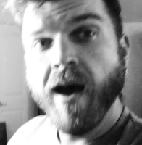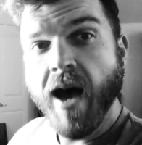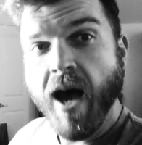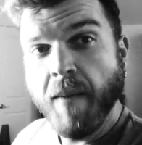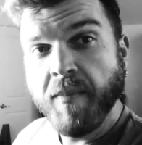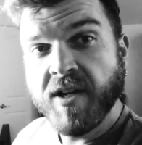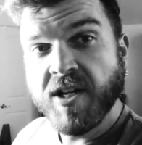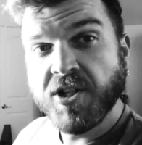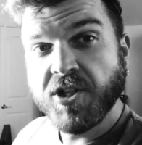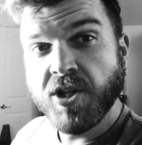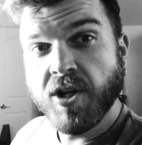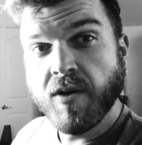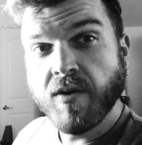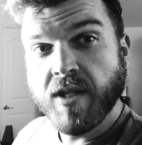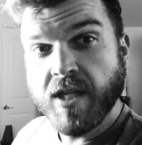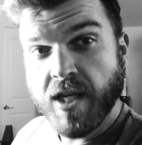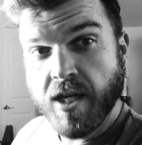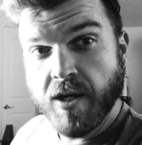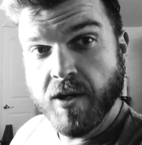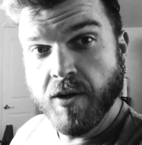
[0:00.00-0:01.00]
I'm going to show
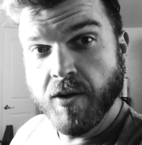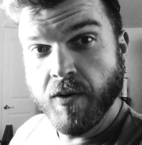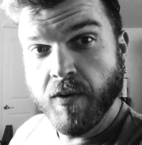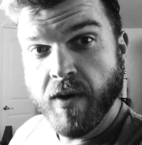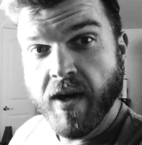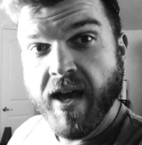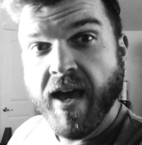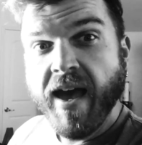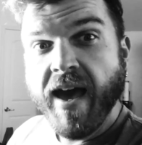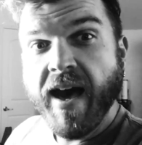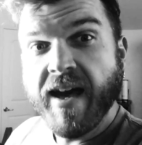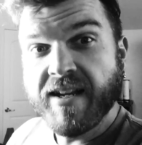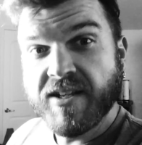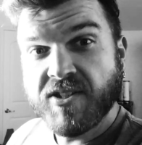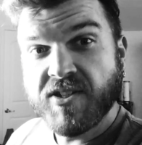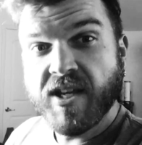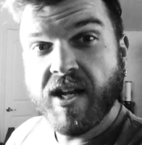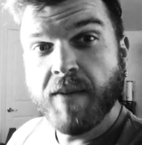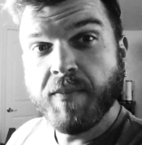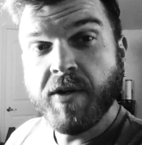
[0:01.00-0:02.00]
you how to
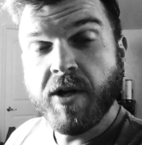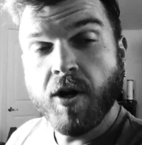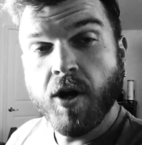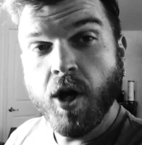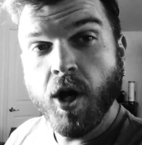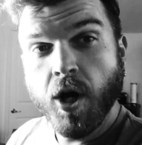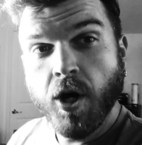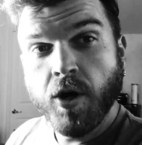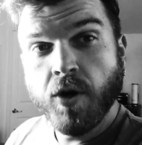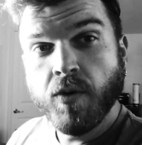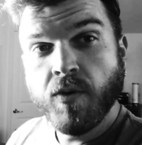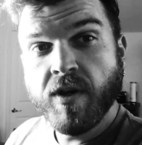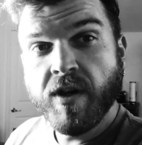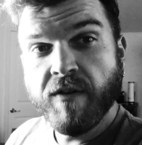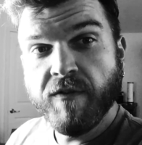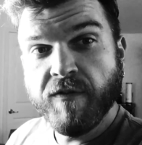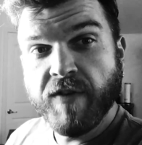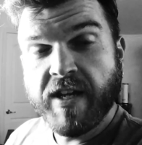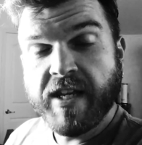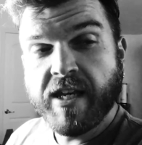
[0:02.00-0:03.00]
set up your own
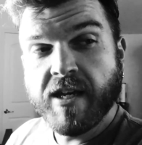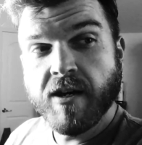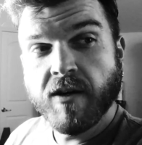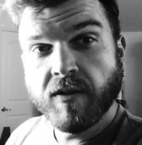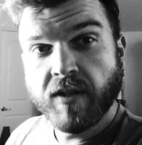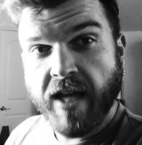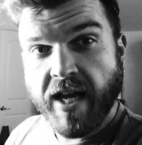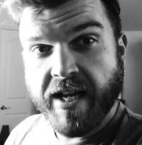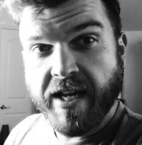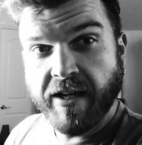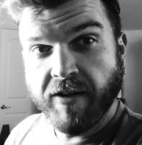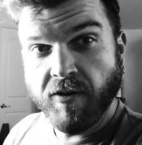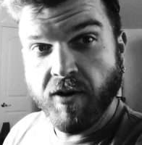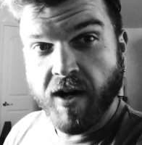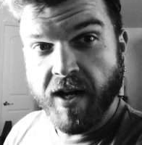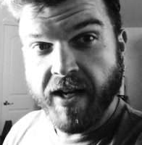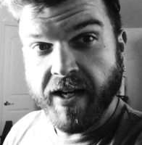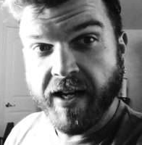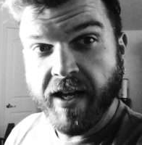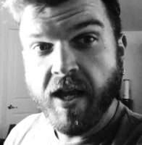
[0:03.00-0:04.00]
video lighting
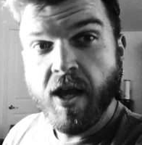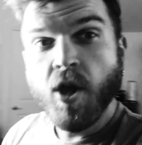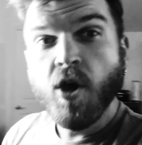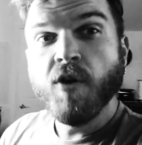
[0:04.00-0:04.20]
rig